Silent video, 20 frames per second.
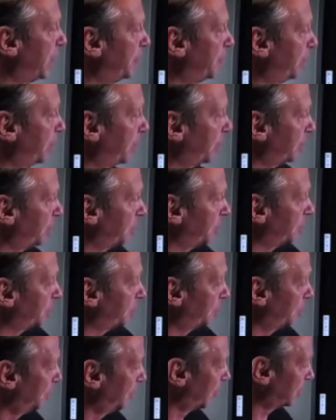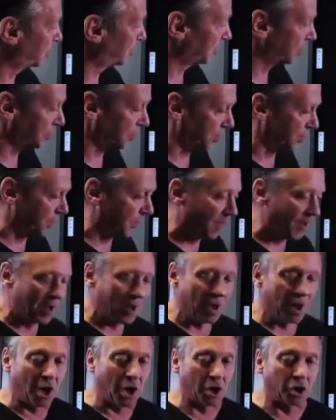because there was too much to do
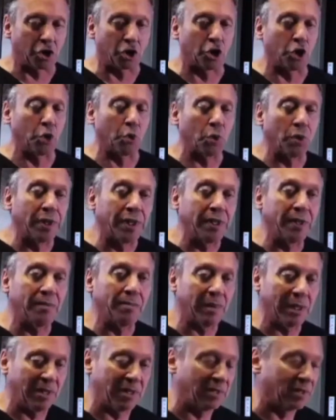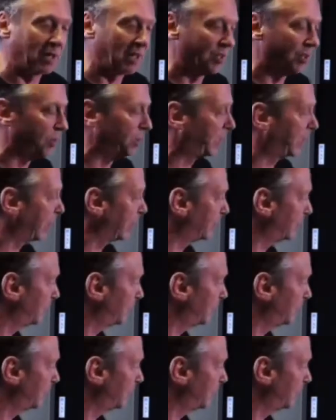acutely, meaning that you can't do